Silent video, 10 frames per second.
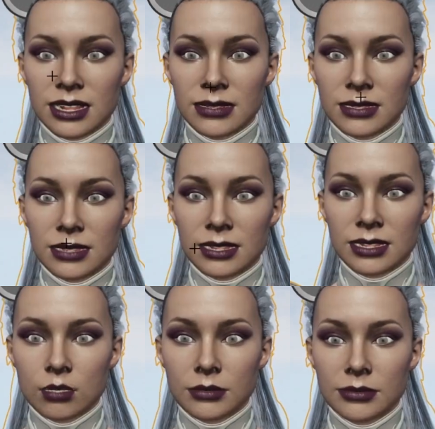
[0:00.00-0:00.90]
what we can
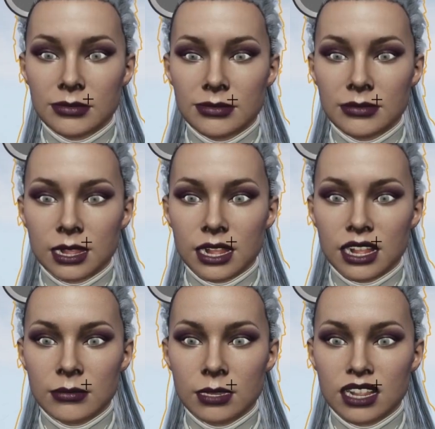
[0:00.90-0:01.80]
do in
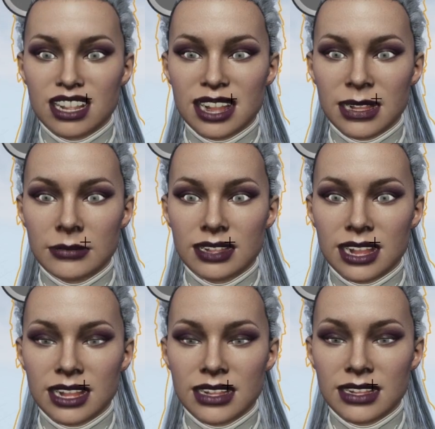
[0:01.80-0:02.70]
this modern times,
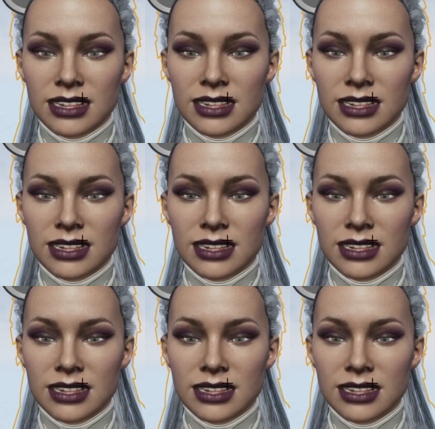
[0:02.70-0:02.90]
that is.